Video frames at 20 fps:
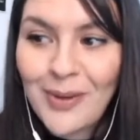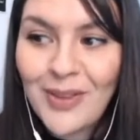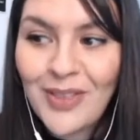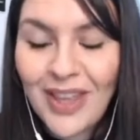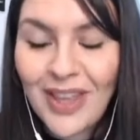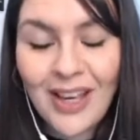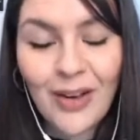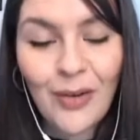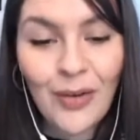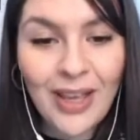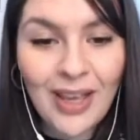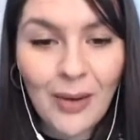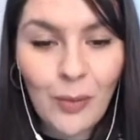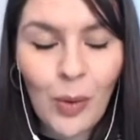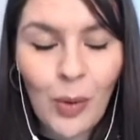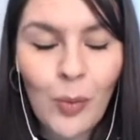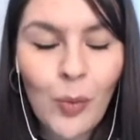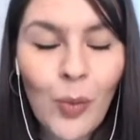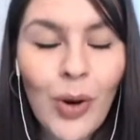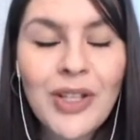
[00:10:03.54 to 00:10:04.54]
and think, okay,
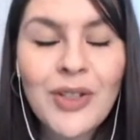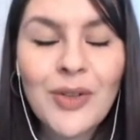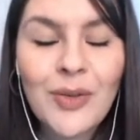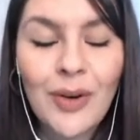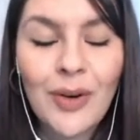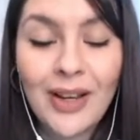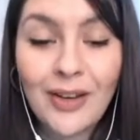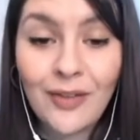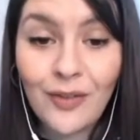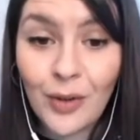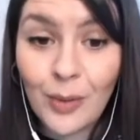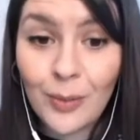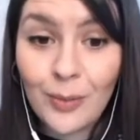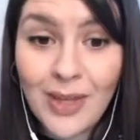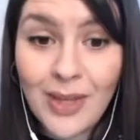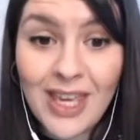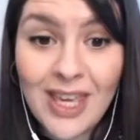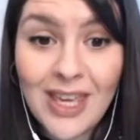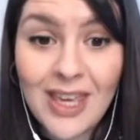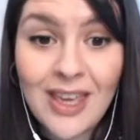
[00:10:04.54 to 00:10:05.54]
well, what's right for
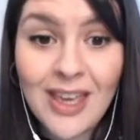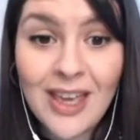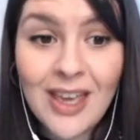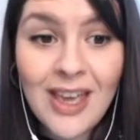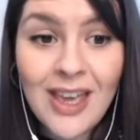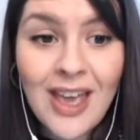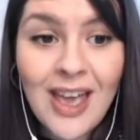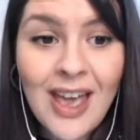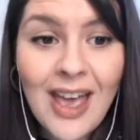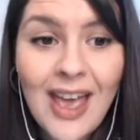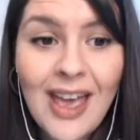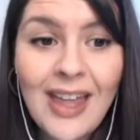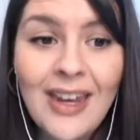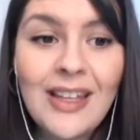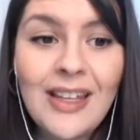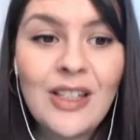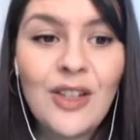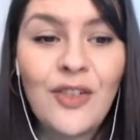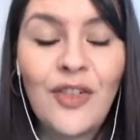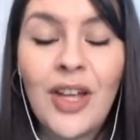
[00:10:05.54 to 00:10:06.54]
me?
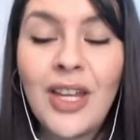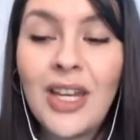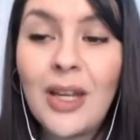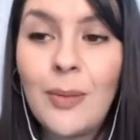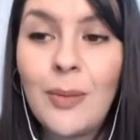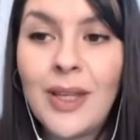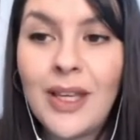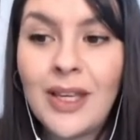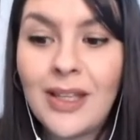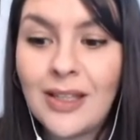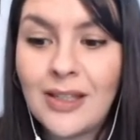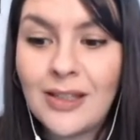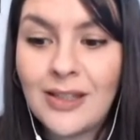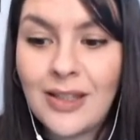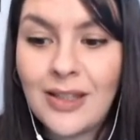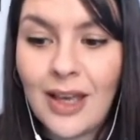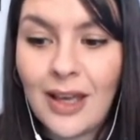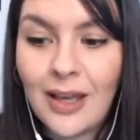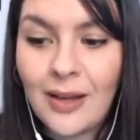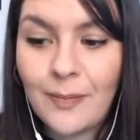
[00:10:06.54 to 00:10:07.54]
And it's funny
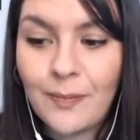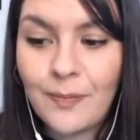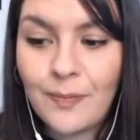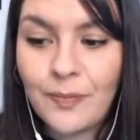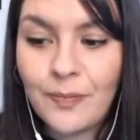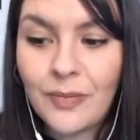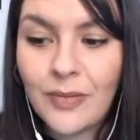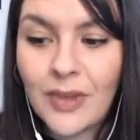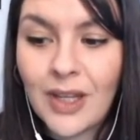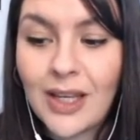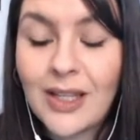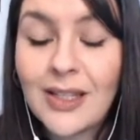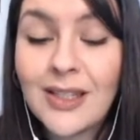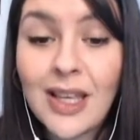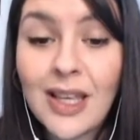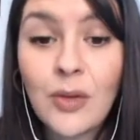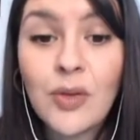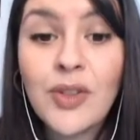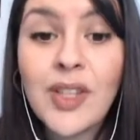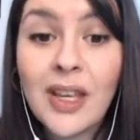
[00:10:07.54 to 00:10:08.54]
because um, it
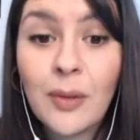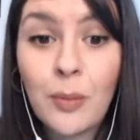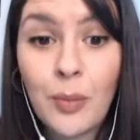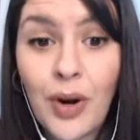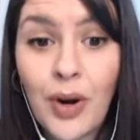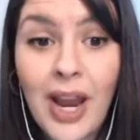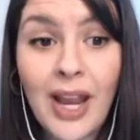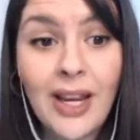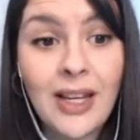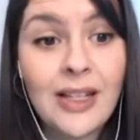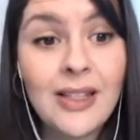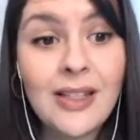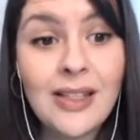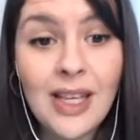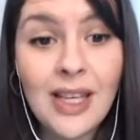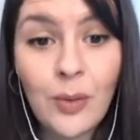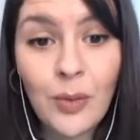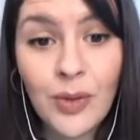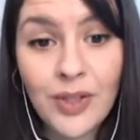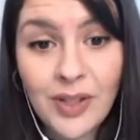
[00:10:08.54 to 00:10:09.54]
sounds like
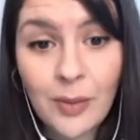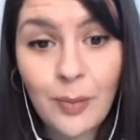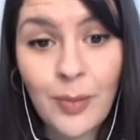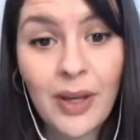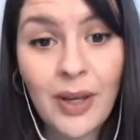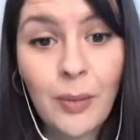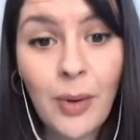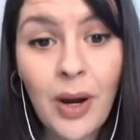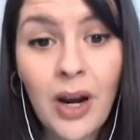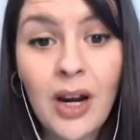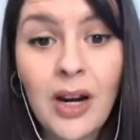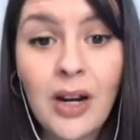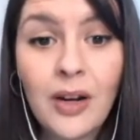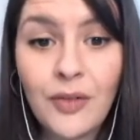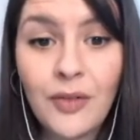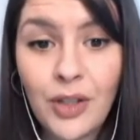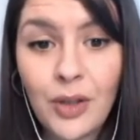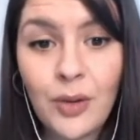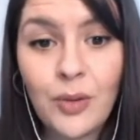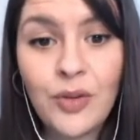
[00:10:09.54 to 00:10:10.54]
pregnancy was a big part
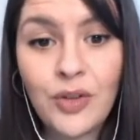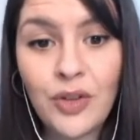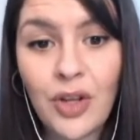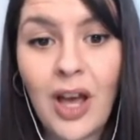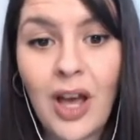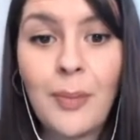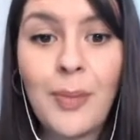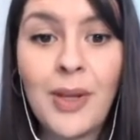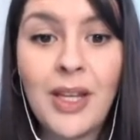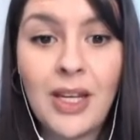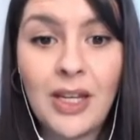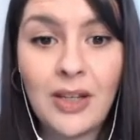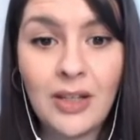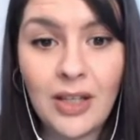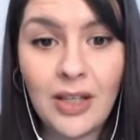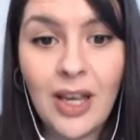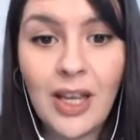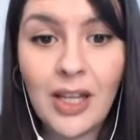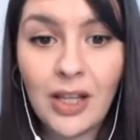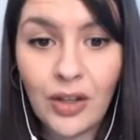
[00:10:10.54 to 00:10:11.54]
of you stopping
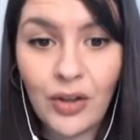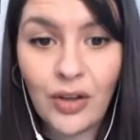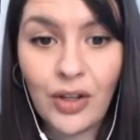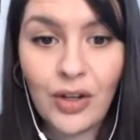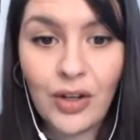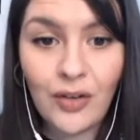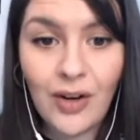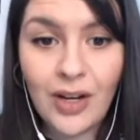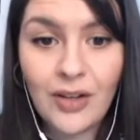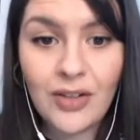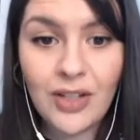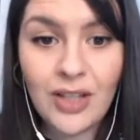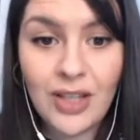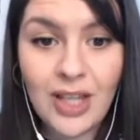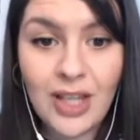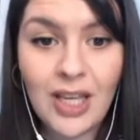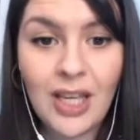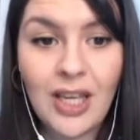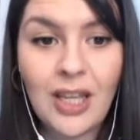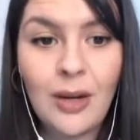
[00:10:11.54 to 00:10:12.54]
and, and looking around and
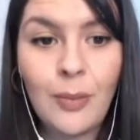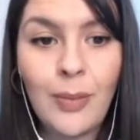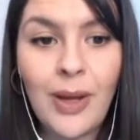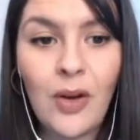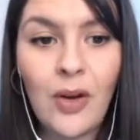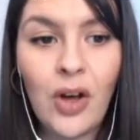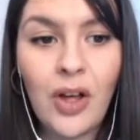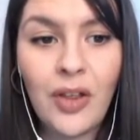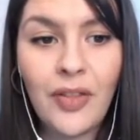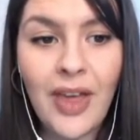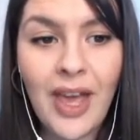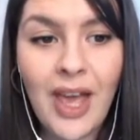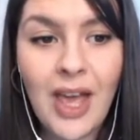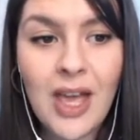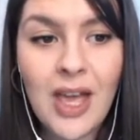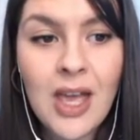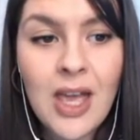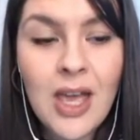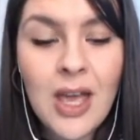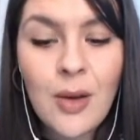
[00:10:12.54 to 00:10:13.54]
thinking about all
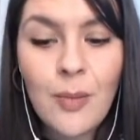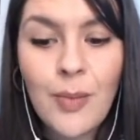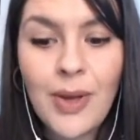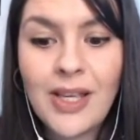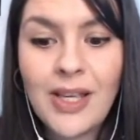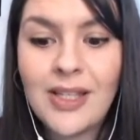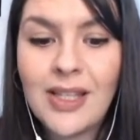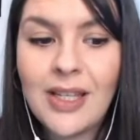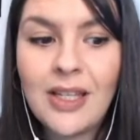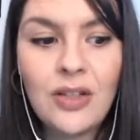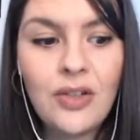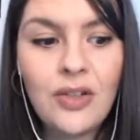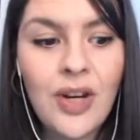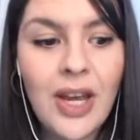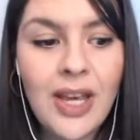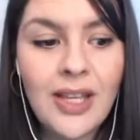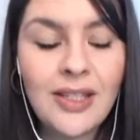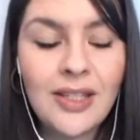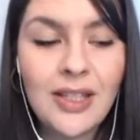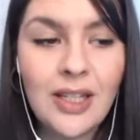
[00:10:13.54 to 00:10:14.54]
that. But it's
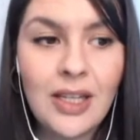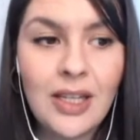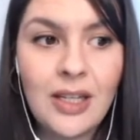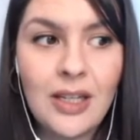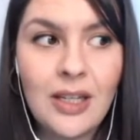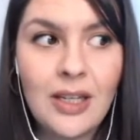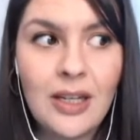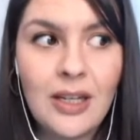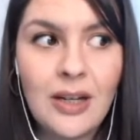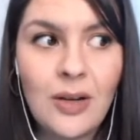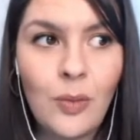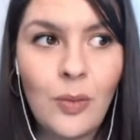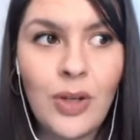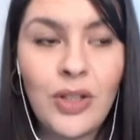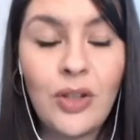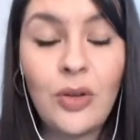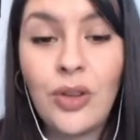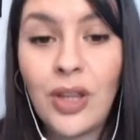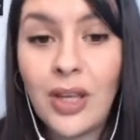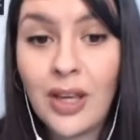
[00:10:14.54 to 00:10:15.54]
interesting
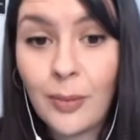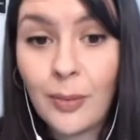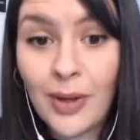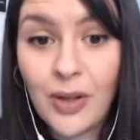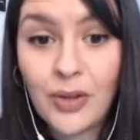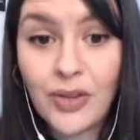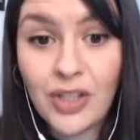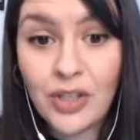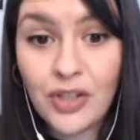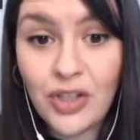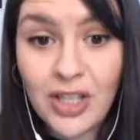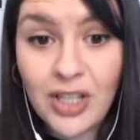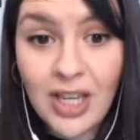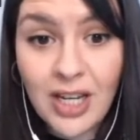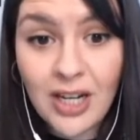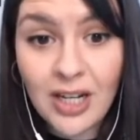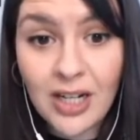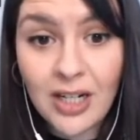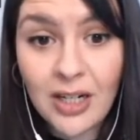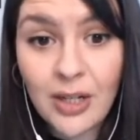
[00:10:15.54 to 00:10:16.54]
when you think about this
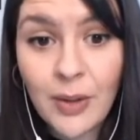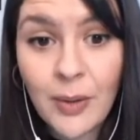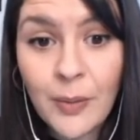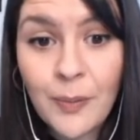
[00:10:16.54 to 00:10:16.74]
year